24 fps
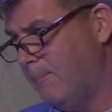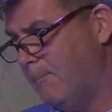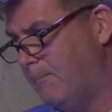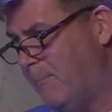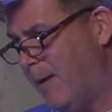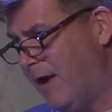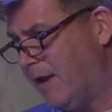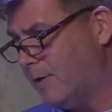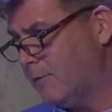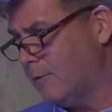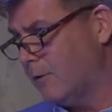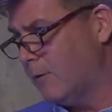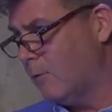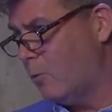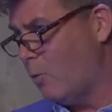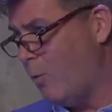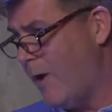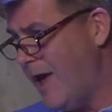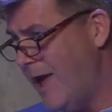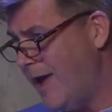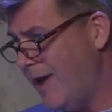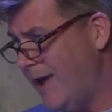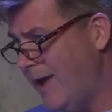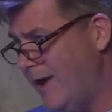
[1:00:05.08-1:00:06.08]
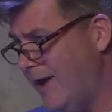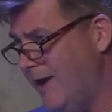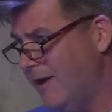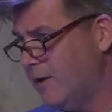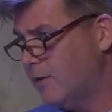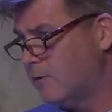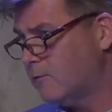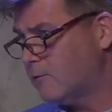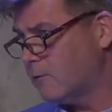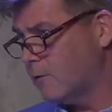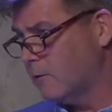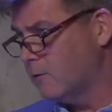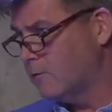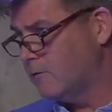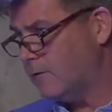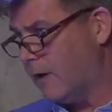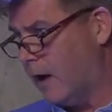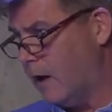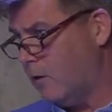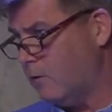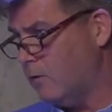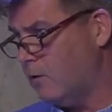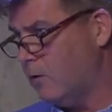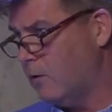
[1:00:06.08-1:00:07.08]
better way turns
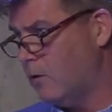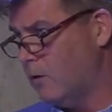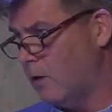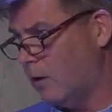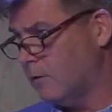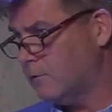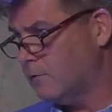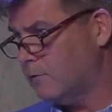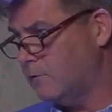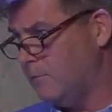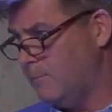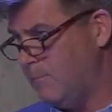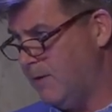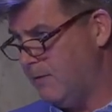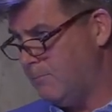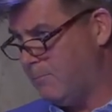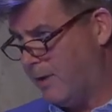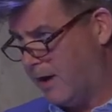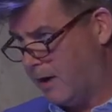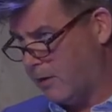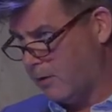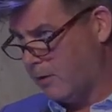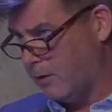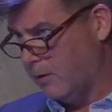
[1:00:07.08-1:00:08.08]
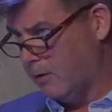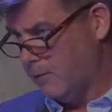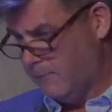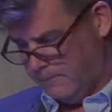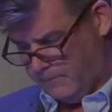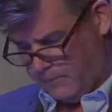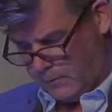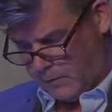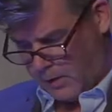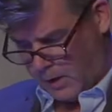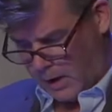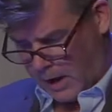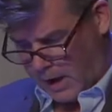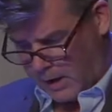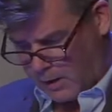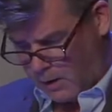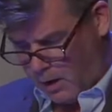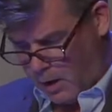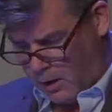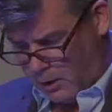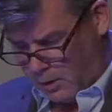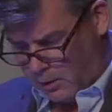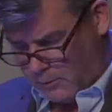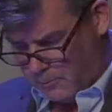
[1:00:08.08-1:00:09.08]
out not to be better at
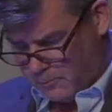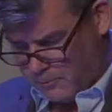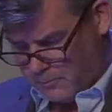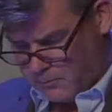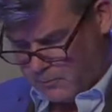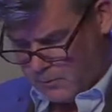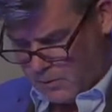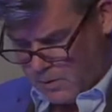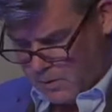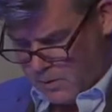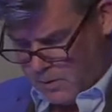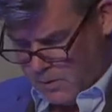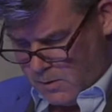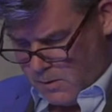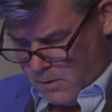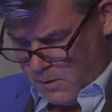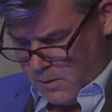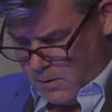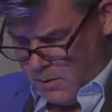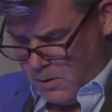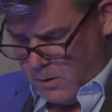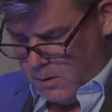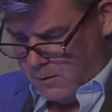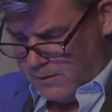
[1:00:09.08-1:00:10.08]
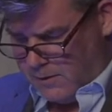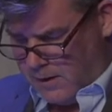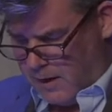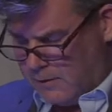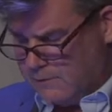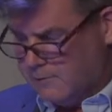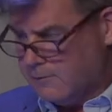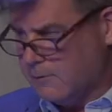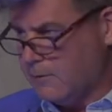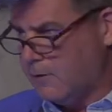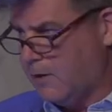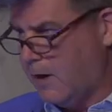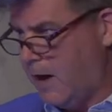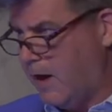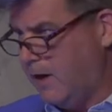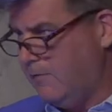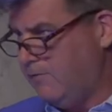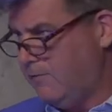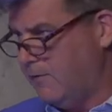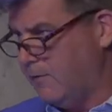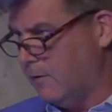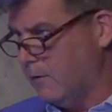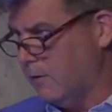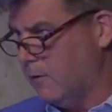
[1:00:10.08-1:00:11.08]
all? The answer, I
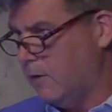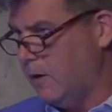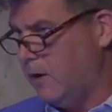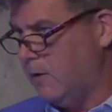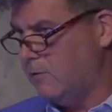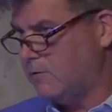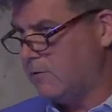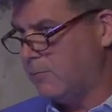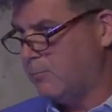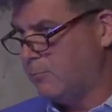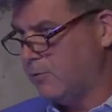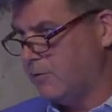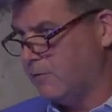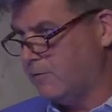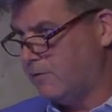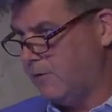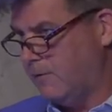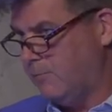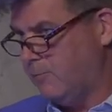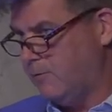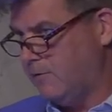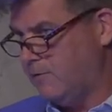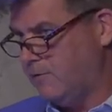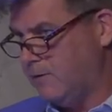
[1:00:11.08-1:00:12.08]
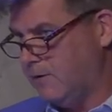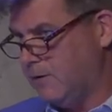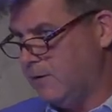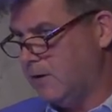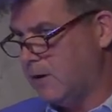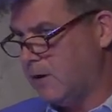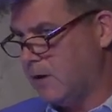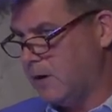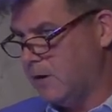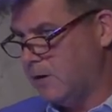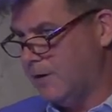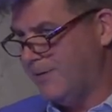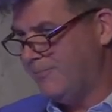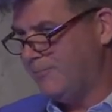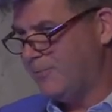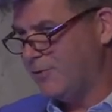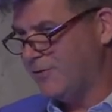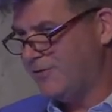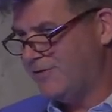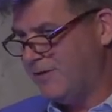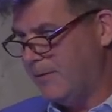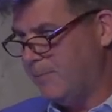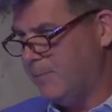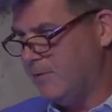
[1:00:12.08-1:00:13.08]
fear, is a precipitate, co
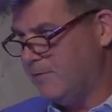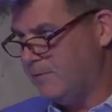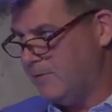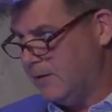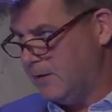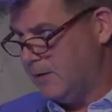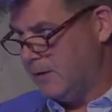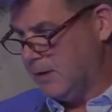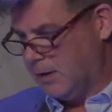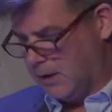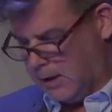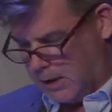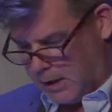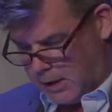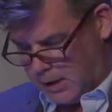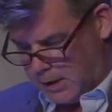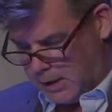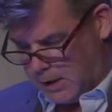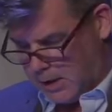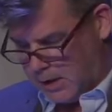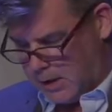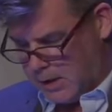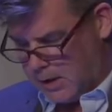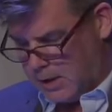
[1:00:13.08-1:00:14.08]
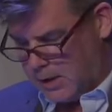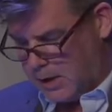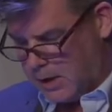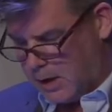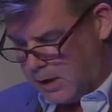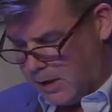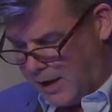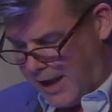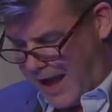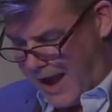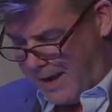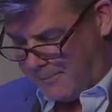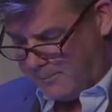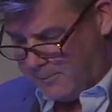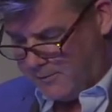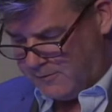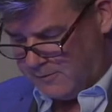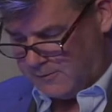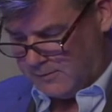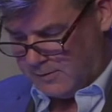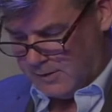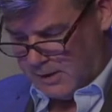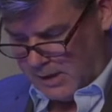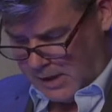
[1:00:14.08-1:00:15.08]
precipitate
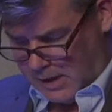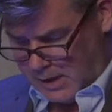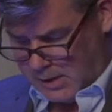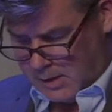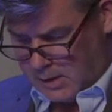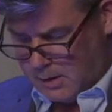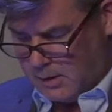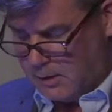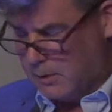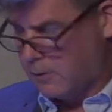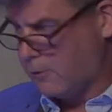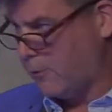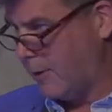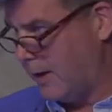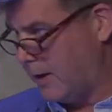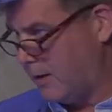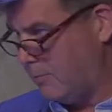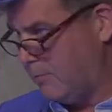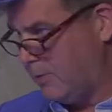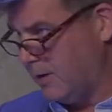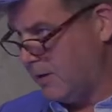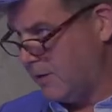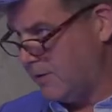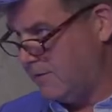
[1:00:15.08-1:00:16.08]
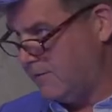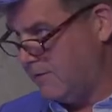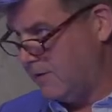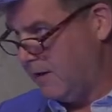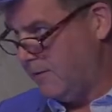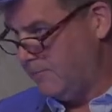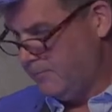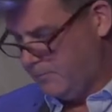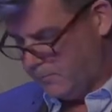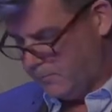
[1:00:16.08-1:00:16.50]
collapse in credibility.